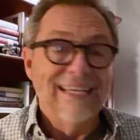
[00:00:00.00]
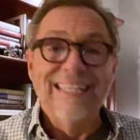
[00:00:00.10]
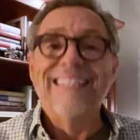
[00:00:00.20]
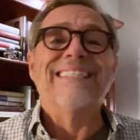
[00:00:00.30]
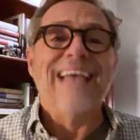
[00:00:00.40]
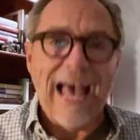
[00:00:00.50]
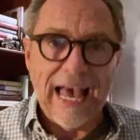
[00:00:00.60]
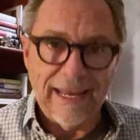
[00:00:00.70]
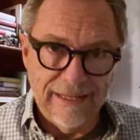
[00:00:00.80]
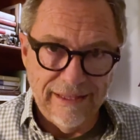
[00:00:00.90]

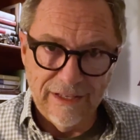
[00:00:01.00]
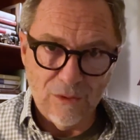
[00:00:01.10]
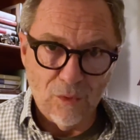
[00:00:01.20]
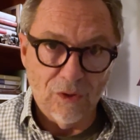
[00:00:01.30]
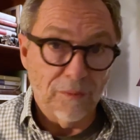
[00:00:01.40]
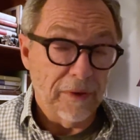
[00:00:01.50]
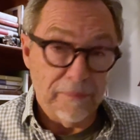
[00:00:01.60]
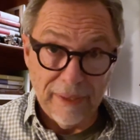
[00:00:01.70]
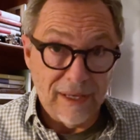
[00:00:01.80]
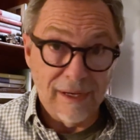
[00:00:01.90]
sad in this world will
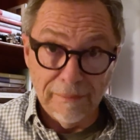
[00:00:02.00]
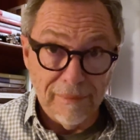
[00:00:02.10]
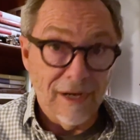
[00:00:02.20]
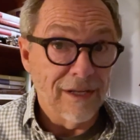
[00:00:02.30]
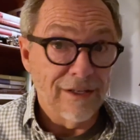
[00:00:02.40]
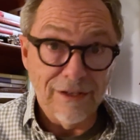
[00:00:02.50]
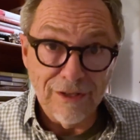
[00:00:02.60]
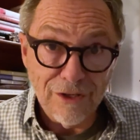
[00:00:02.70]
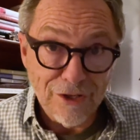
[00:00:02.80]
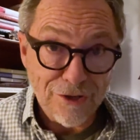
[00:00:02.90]
become
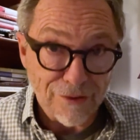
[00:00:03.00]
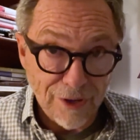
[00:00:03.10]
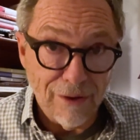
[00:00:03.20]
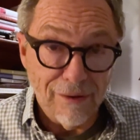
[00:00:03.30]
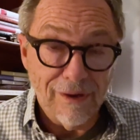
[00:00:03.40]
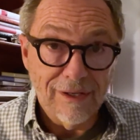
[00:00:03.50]
untrue.